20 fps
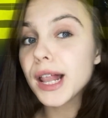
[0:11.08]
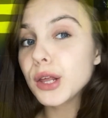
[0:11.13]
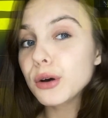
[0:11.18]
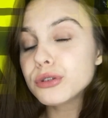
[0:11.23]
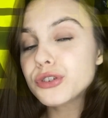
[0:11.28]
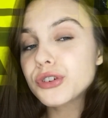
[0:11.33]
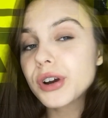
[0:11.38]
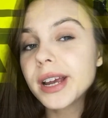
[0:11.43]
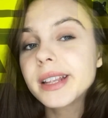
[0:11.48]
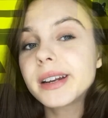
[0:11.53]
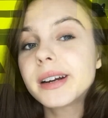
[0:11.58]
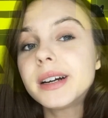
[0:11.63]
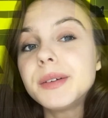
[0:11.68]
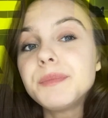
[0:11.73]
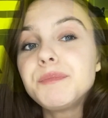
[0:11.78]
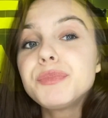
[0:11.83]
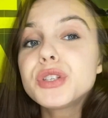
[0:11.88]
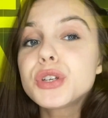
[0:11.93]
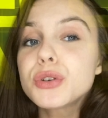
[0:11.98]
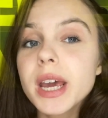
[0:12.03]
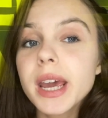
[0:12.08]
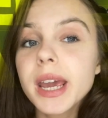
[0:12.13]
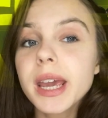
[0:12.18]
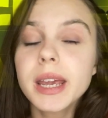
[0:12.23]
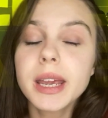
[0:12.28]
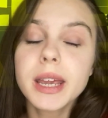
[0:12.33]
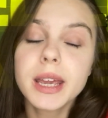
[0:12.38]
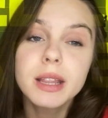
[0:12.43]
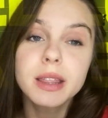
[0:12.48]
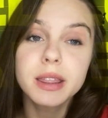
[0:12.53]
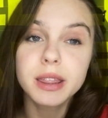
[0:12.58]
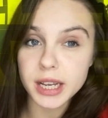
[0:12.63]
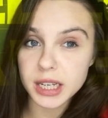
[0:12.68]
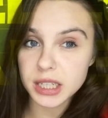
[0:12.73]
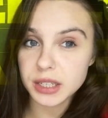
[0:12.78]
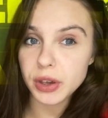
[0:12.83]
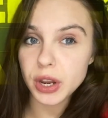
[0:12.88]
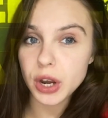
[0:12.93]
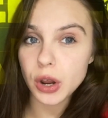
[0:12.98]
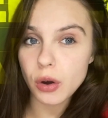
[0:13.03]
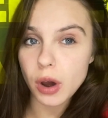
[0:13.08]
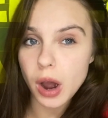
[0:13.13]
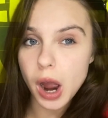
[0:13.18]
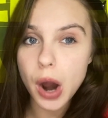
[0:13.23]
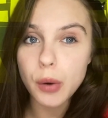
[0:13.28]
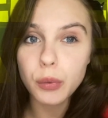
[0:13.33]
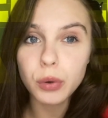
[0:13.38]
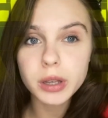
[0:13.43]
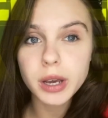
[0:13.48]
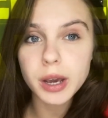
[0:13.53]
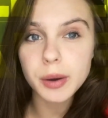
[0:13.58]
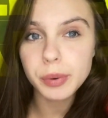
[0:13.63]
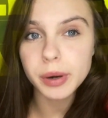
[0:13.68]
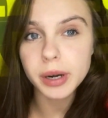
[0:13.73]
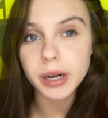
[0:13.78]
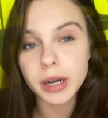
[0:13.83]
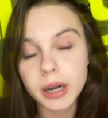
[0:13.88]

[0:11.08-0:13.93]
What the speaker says: trader! Today in this video I will compare